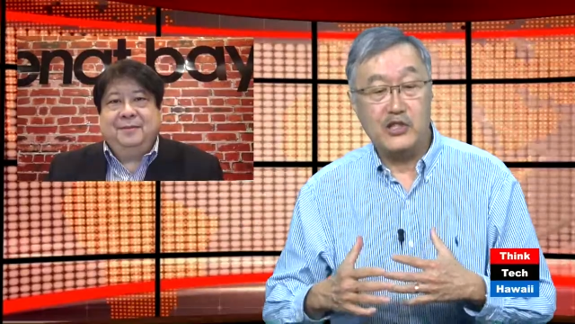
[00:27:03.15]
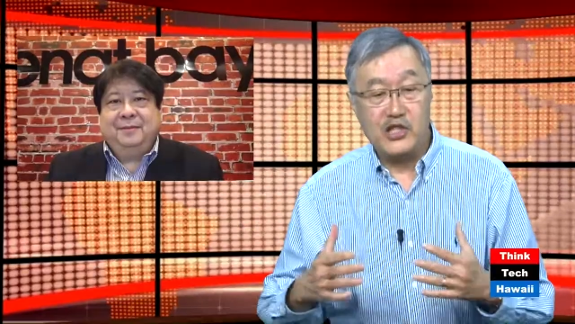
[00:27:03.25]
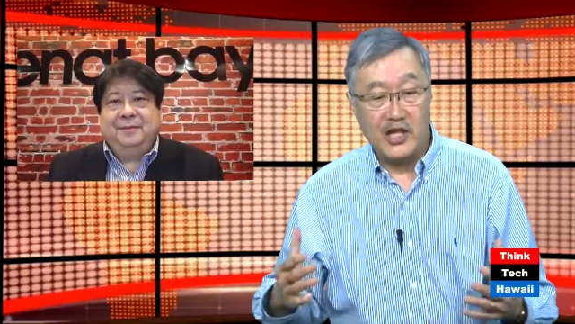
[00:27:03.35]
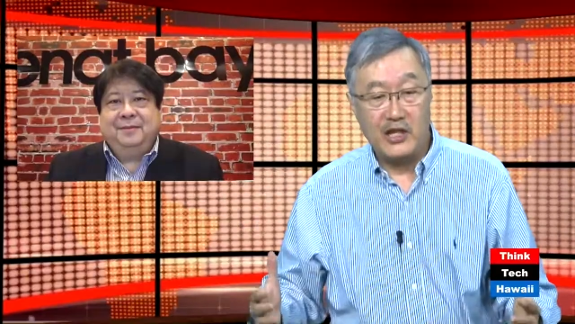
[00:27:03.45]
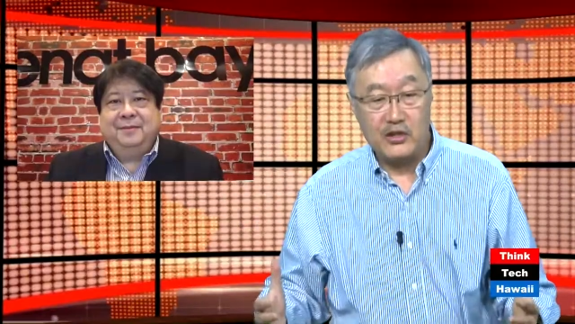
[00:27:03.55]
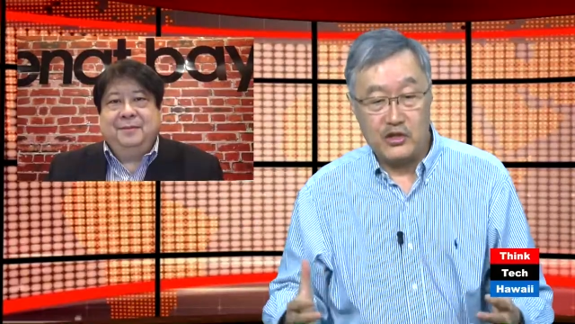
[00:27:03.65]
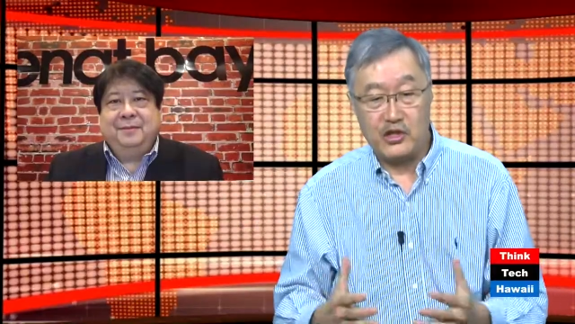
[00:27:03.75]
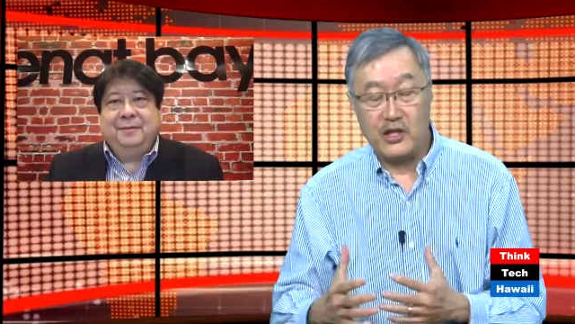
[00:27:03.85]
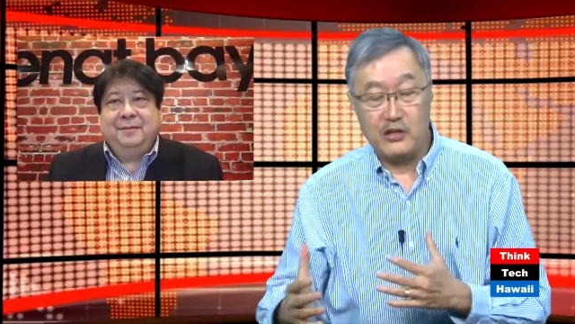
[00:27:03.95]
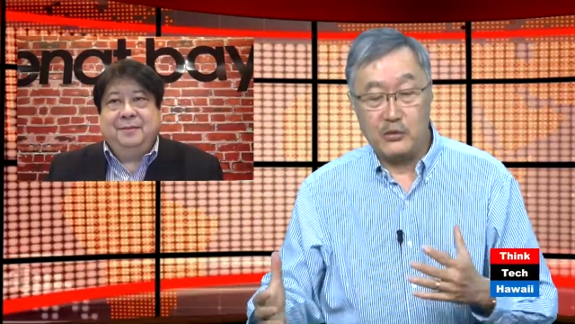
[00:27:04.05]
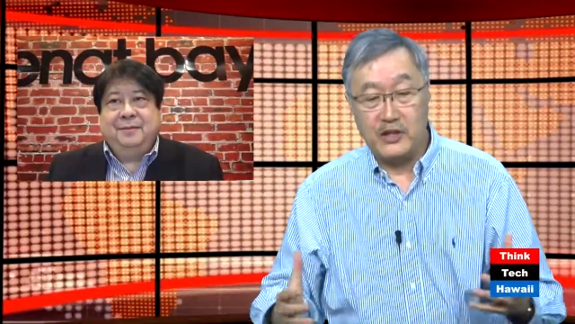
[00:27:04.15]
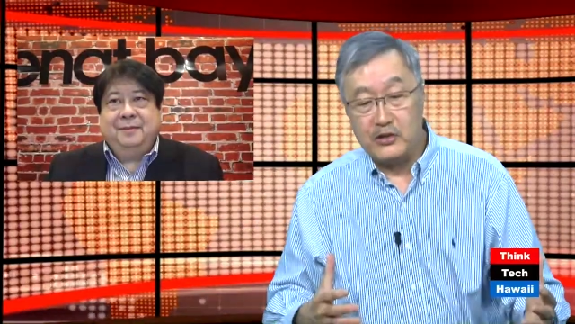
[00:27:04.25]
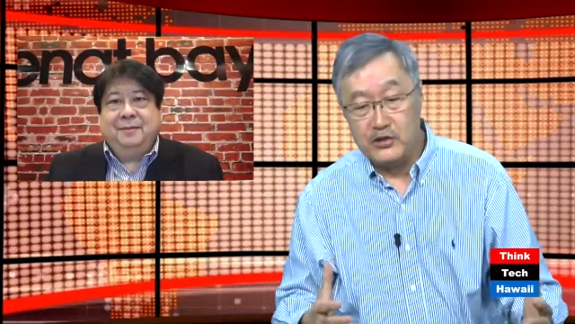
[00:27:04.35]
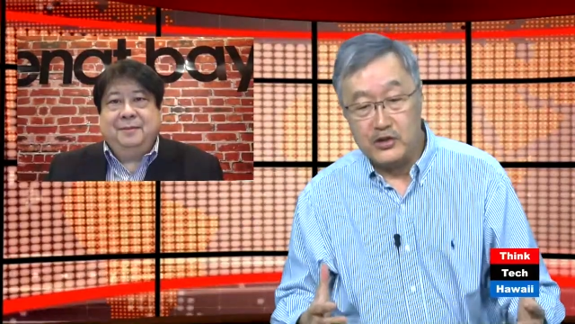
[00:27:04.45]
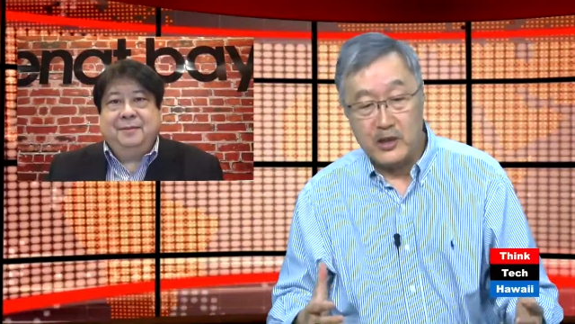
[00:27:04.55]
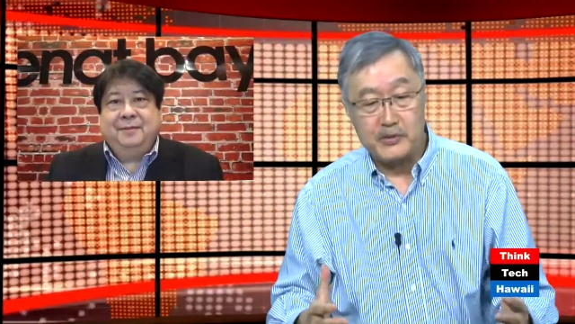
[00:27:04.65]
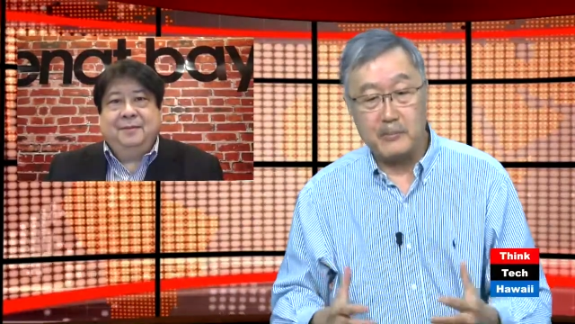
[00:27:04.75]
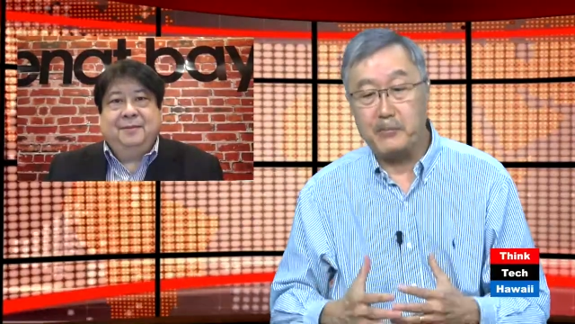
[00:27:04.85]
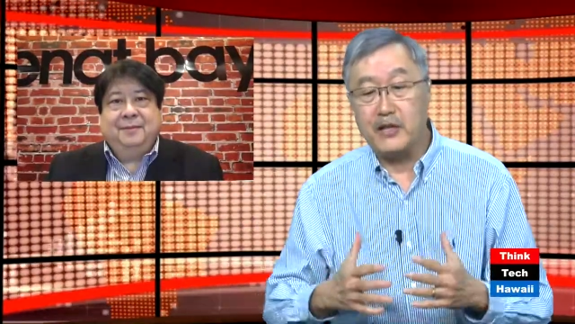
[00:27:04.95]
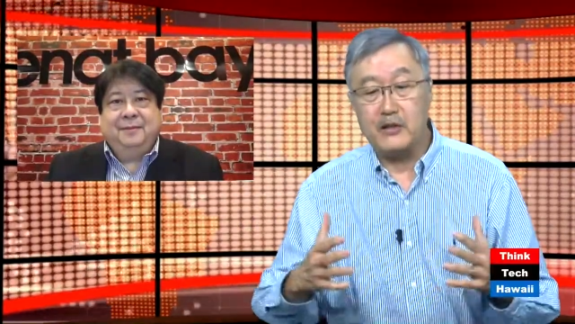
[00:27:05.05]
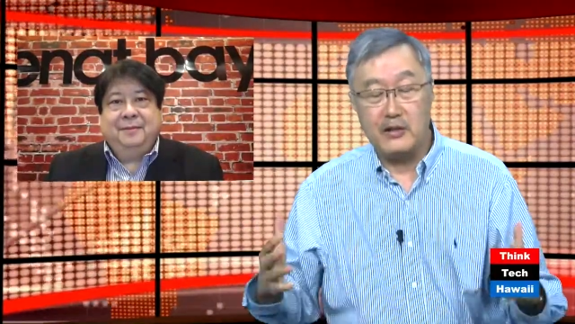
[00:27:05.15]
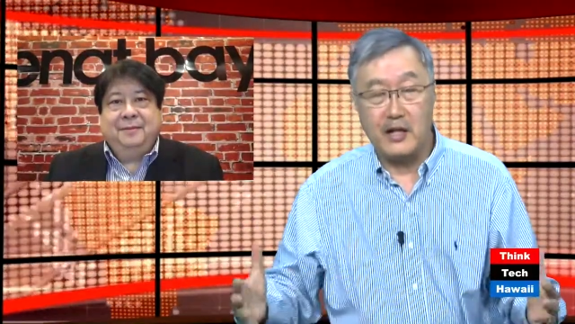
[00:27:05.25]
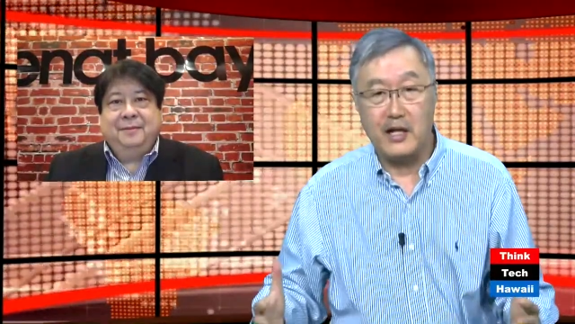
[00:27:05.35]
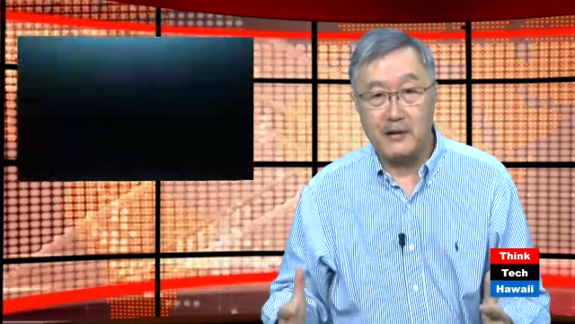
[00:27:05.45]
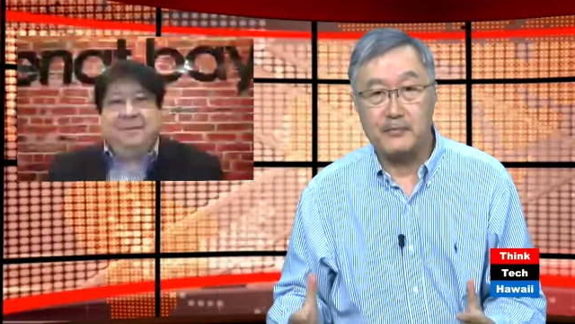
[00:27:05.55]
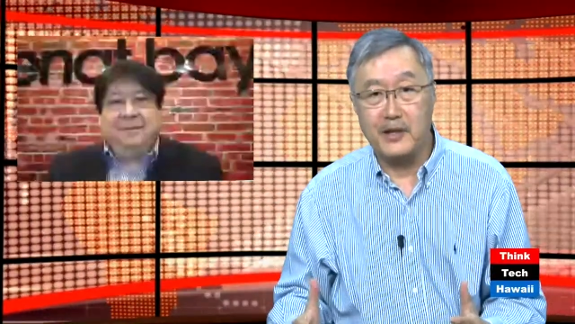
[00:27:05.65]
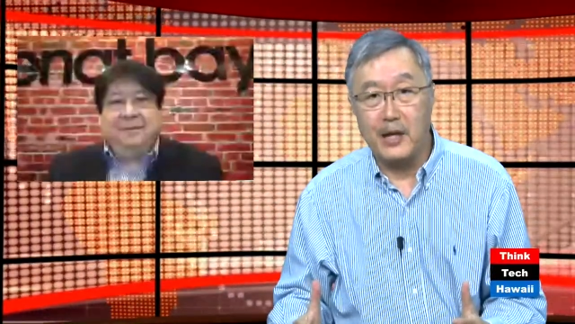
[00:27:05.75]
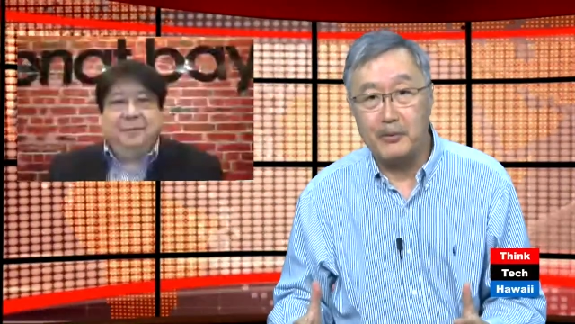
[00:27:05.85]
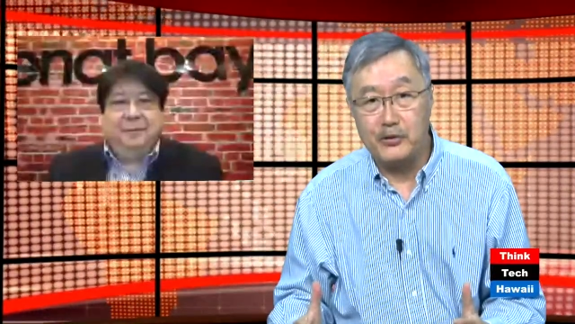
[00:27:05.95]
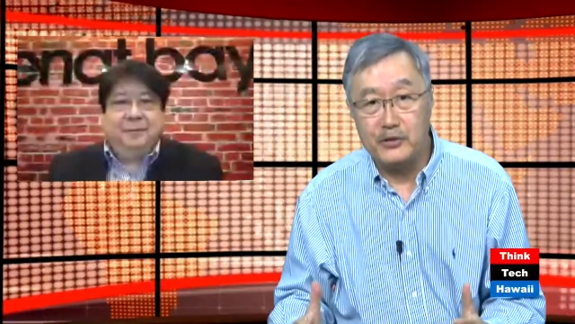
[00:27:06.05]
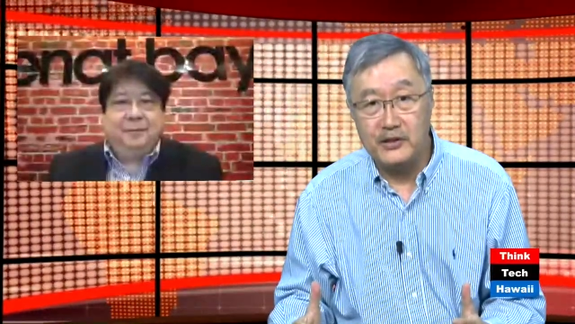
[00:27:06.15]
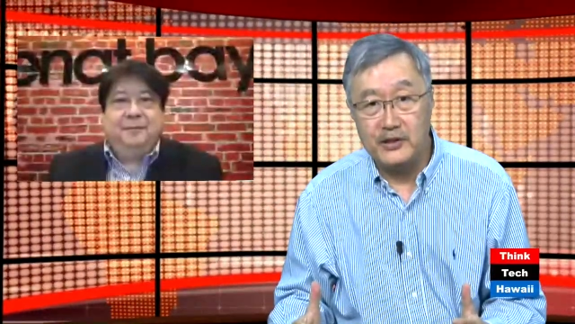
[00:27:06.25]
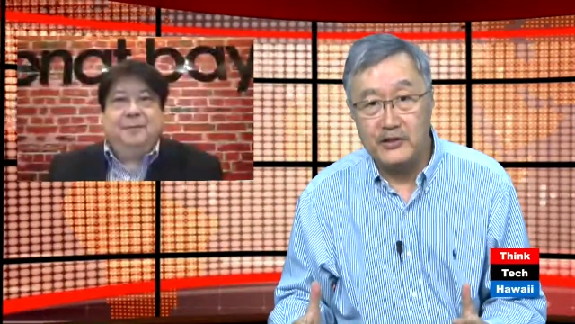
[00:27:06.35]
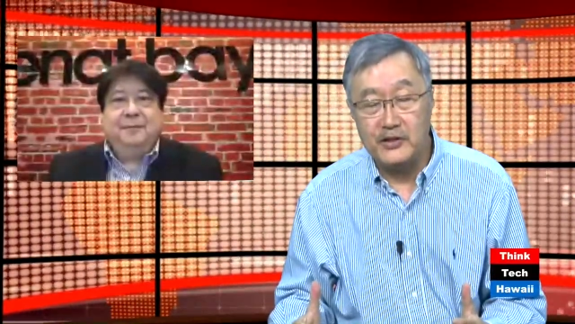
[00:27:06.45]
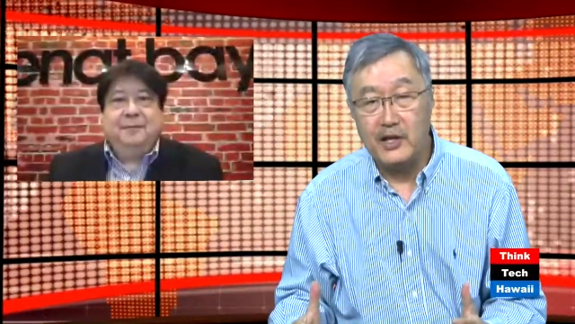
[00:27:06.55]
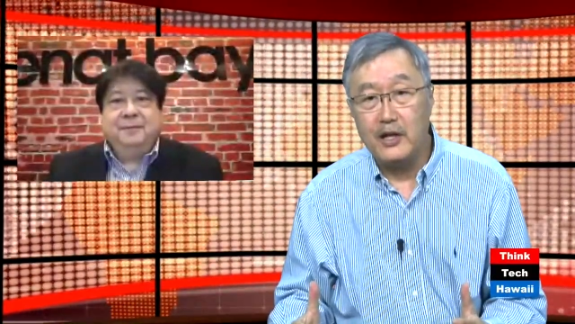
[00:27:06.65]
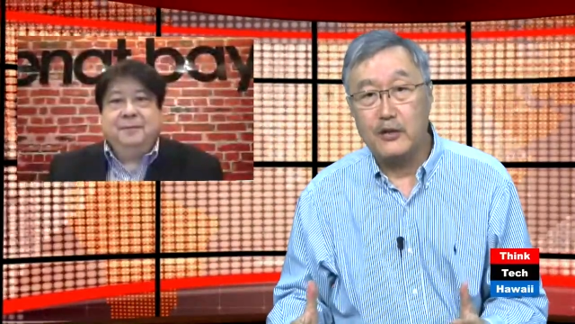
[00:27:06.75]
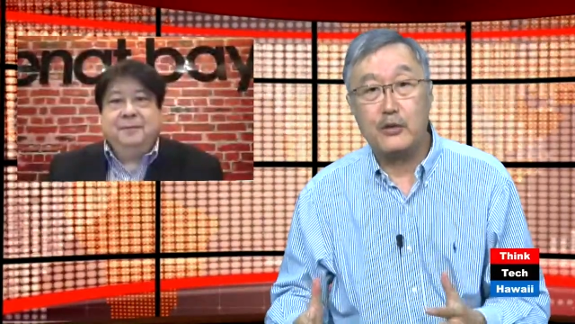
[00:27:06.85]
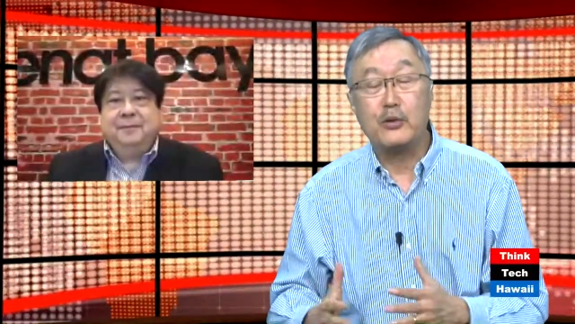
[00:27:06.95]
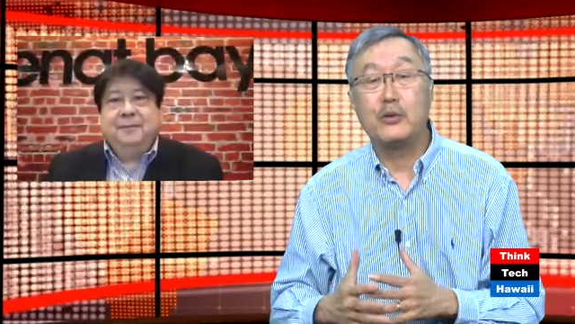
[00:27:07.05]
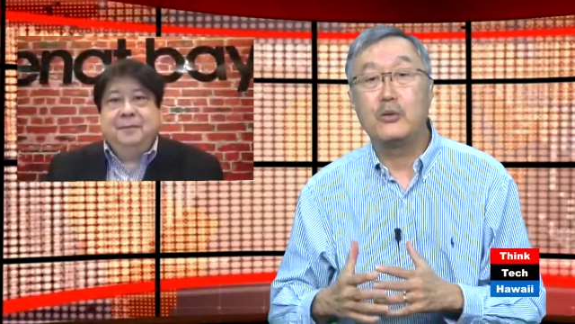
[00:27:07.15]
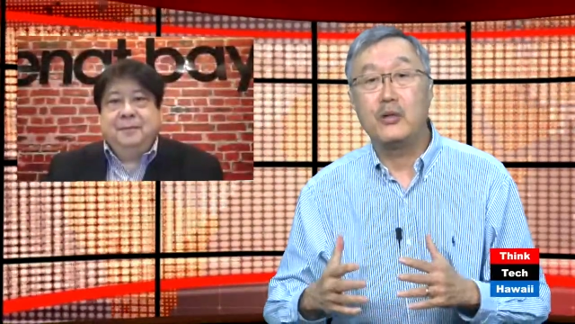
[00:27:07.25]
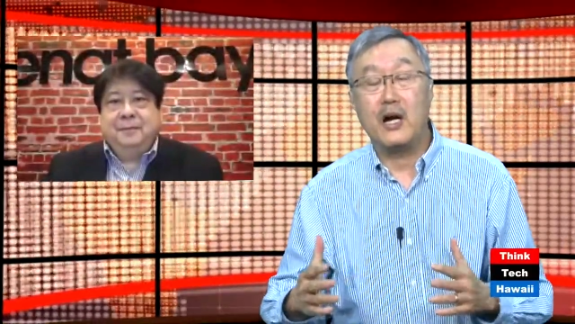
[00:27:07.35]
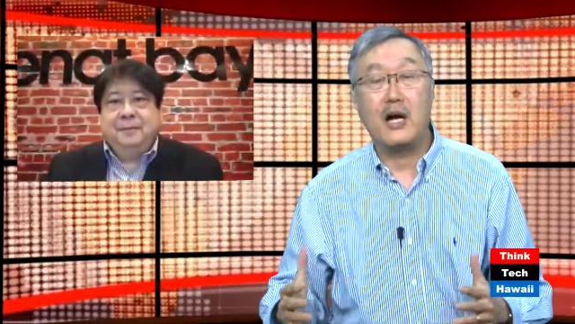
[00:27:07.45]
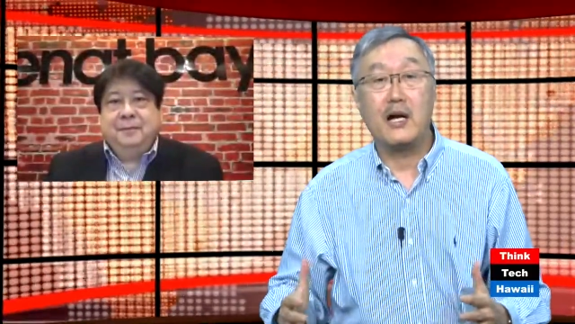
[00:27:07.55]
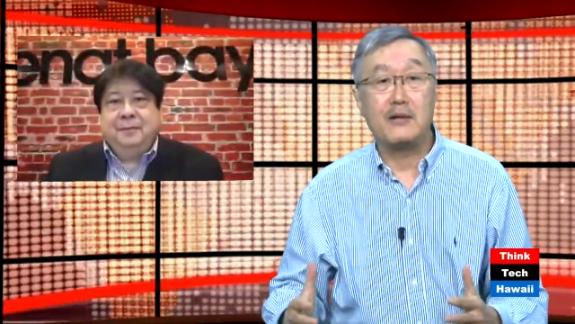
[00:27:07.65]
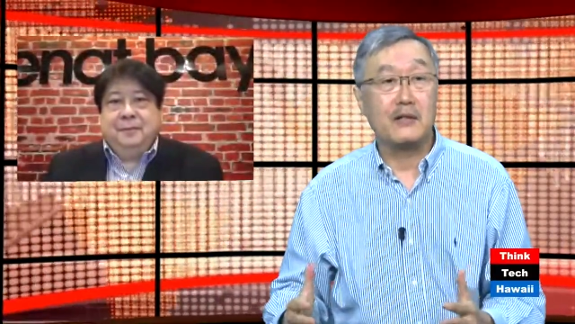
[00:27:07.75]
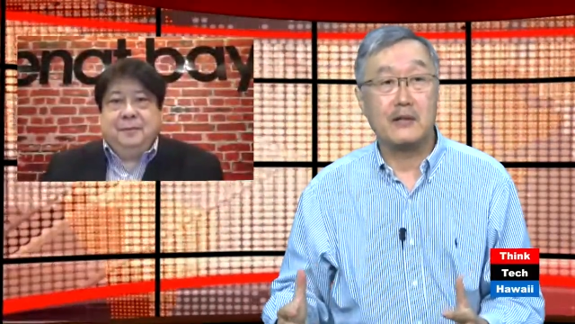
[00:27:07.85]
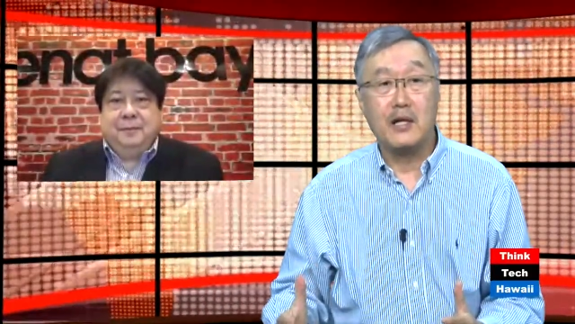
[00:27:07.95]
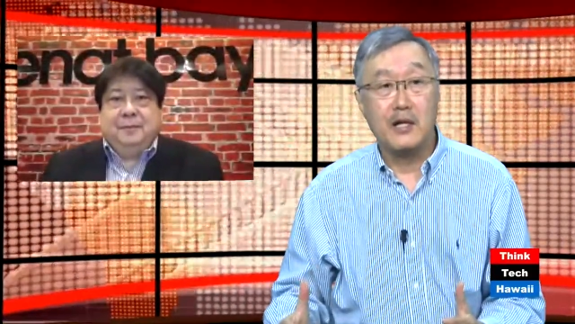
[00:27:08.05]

Speaker 1: change in relationships, of better uh, opportunities through uh,